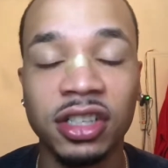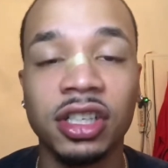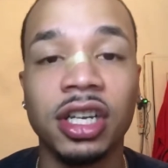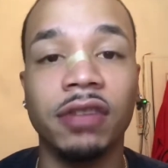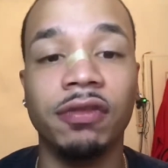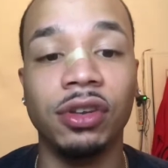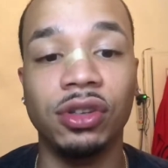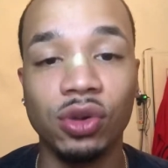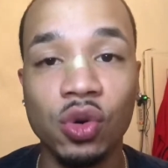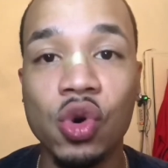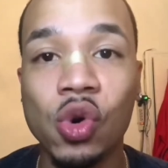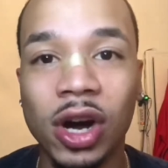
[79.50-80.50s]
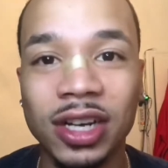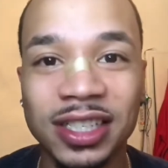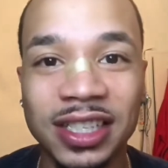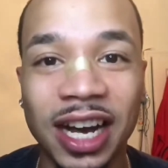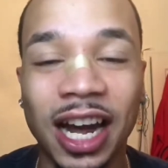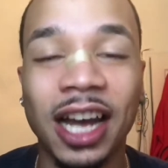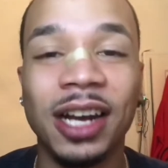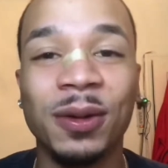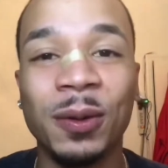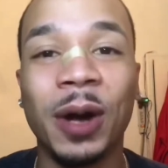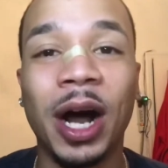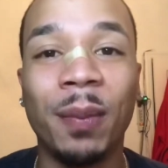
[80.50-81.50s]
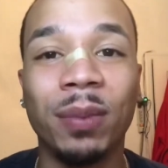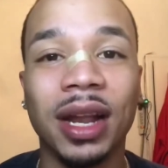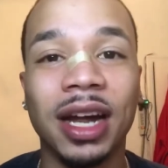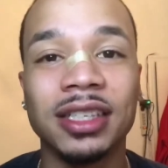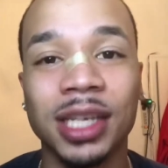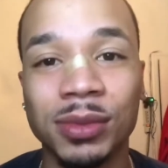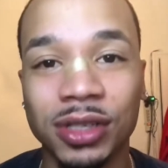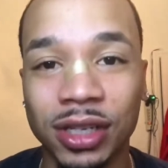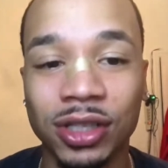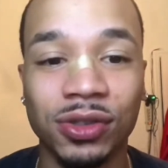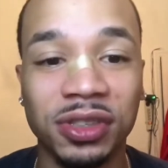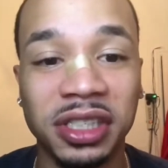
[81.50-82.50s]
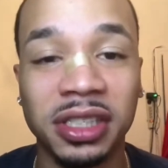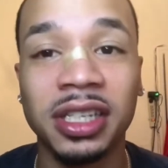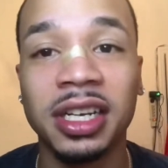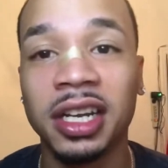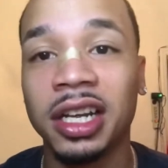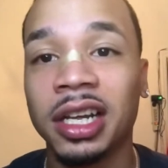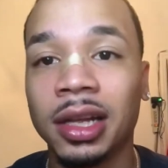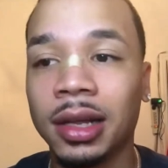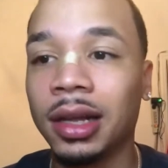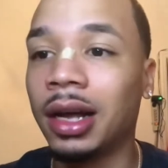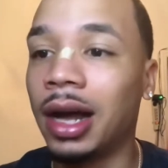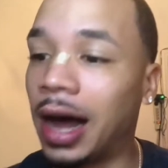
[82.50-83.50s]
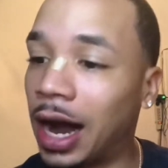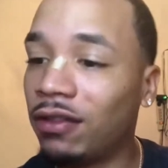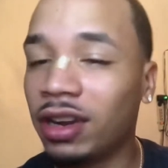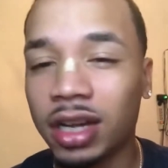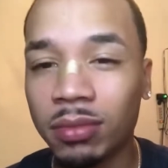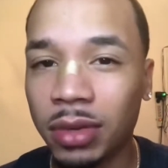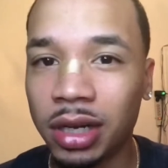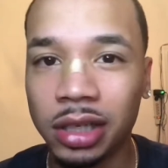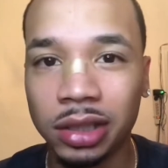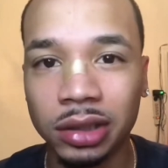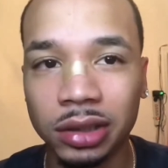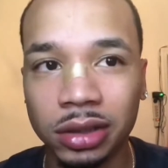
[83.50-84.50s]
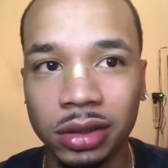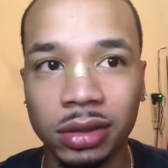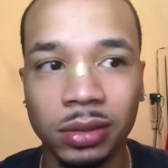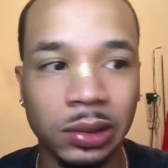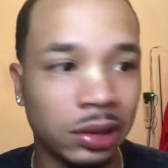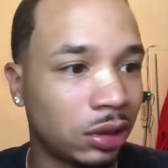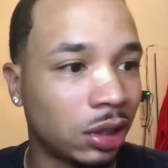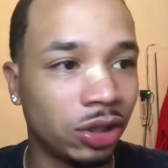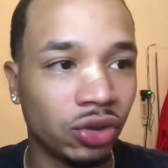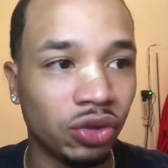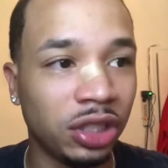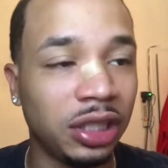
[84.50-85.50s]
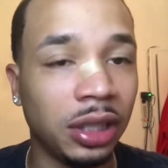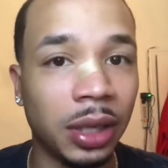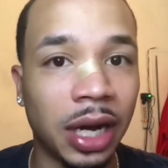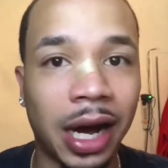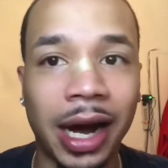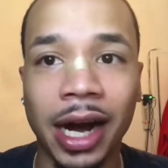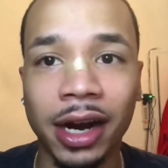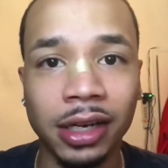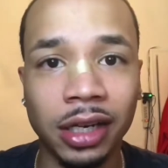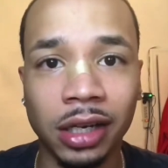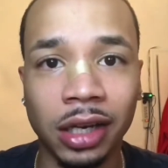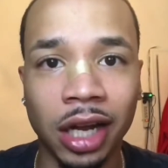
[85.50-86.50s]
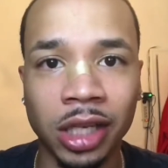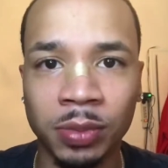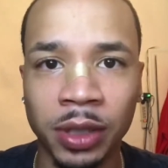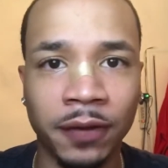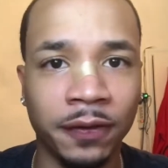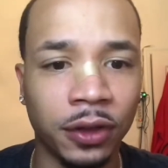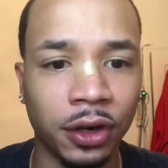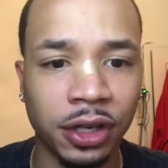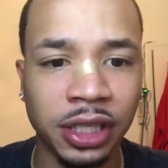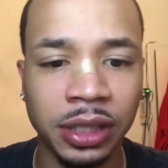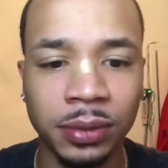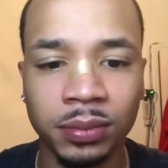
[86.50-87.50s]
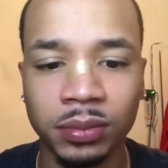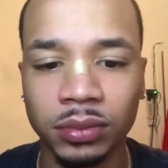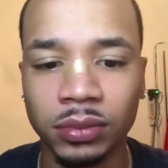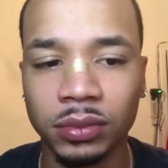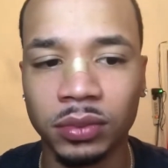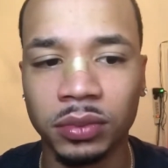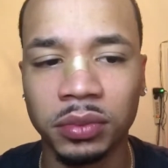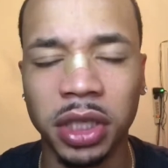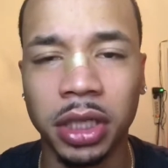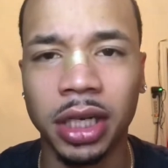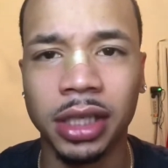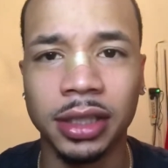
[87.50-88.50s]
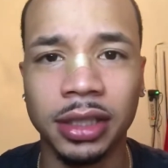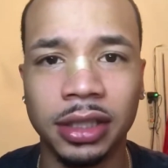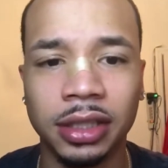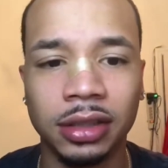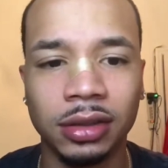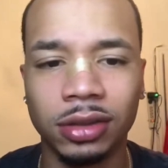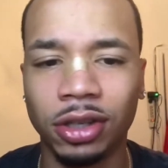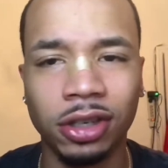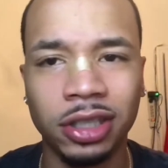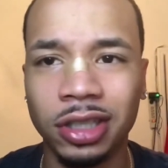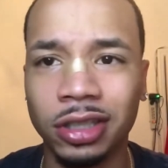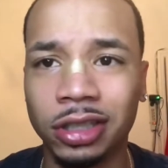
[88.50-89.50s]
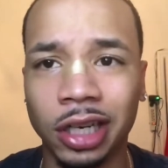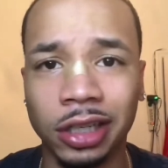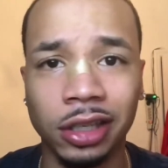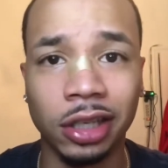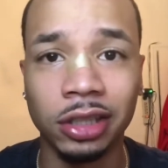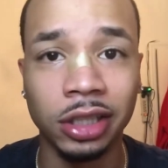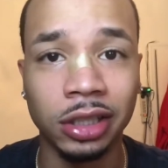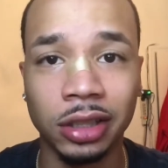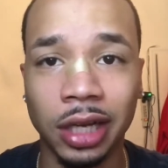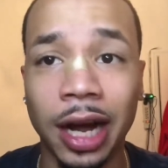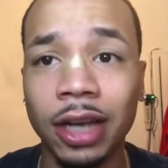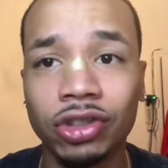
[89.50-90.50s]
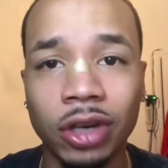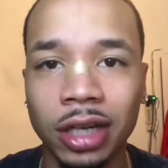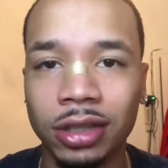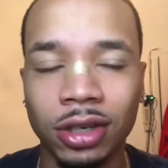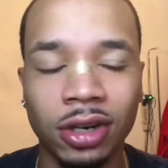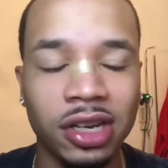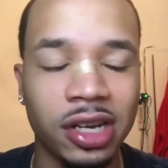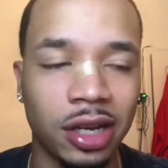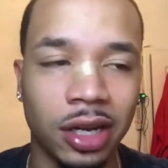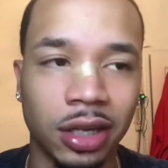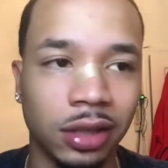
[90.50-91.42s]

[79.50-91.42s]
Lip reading: If you do go outside, apply some sunscreen. I recommend sunscreen higher than SPF 30 because 30 is like nothing. I tried 30 and then